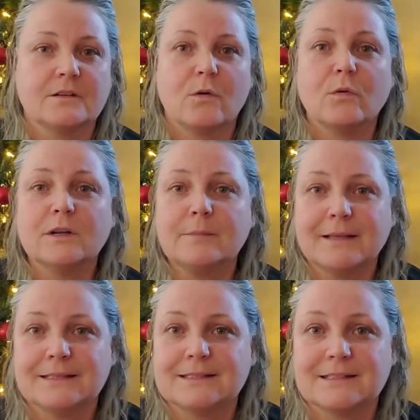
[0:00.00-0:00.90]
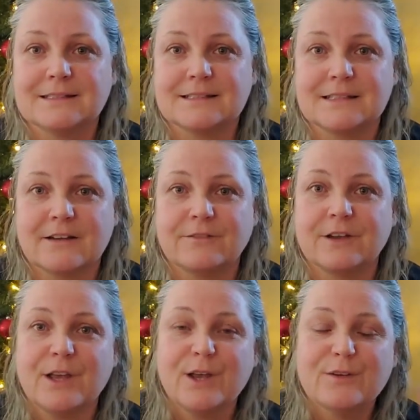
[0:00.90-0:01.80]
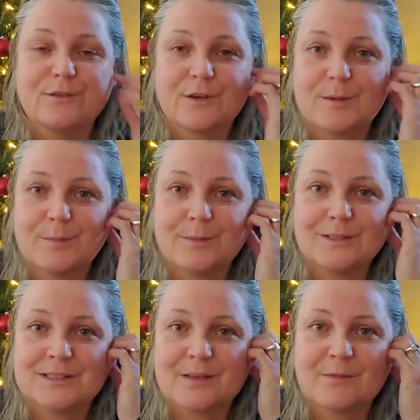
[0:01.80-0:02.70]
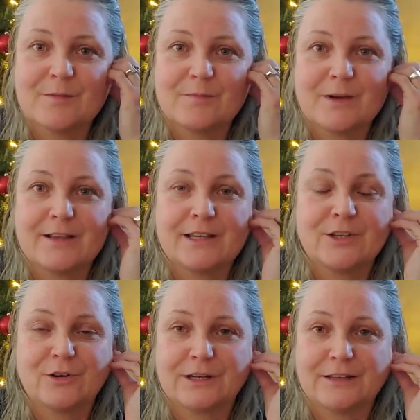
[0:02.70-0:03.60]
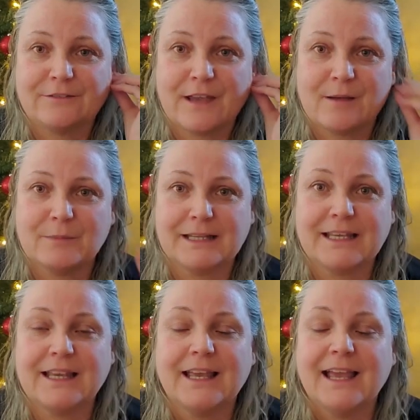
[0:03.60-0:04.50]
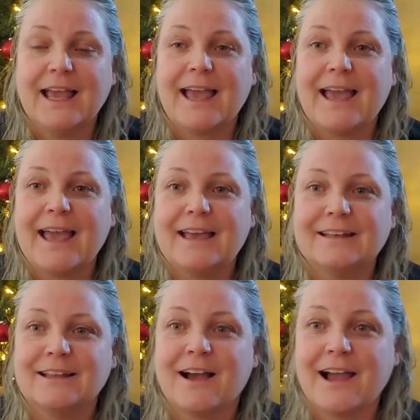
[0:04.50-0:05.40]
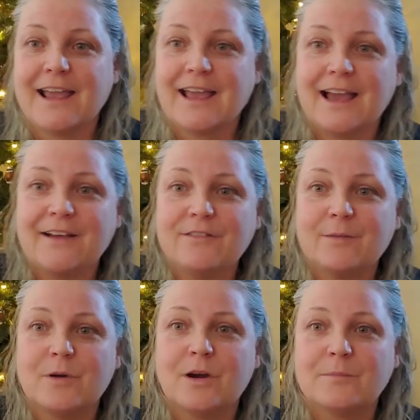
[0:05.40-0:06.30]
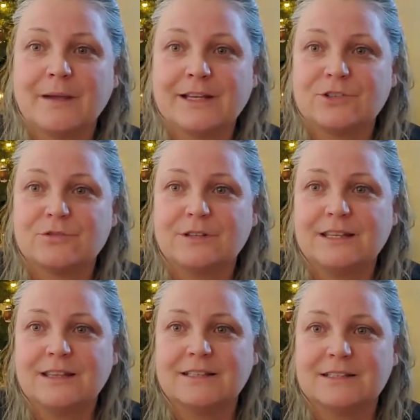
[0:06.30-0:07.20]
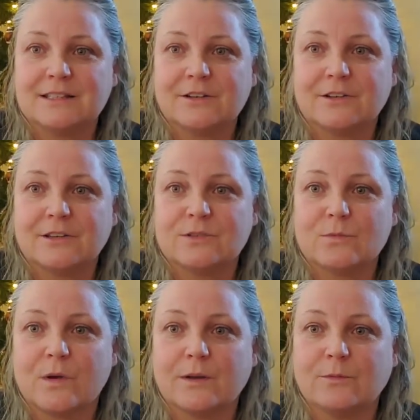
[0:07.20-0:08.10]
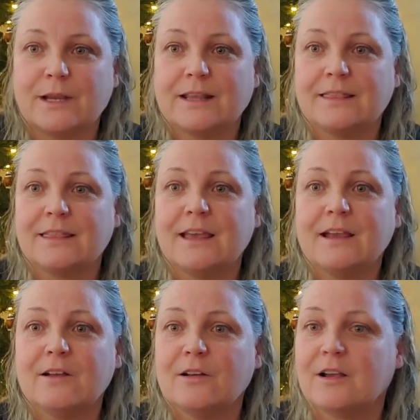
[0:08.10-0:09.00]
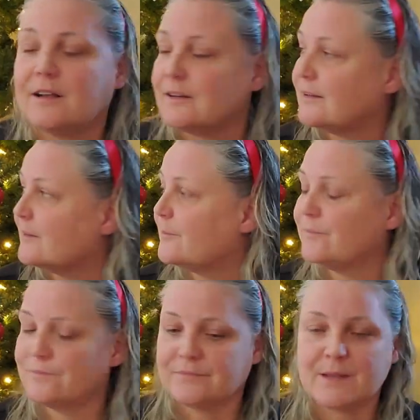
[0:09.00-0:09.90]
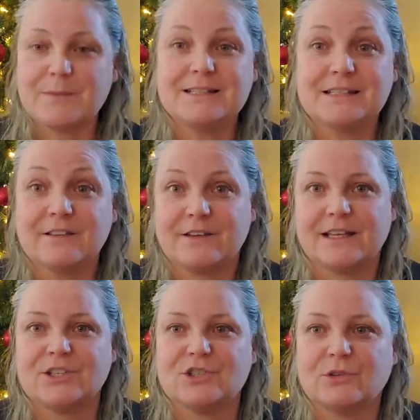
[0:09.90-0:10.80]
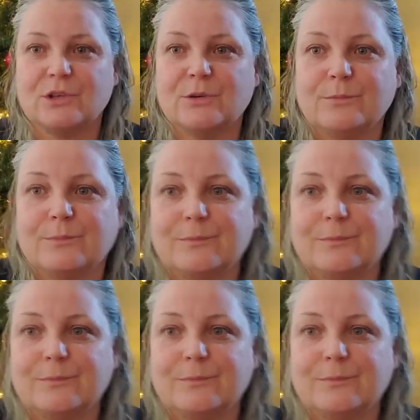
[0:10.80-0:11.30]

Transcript: ornaments and stuff from some of my Yarny family. And I have them on my tree this year. There's one right there. Let me see if I can show you.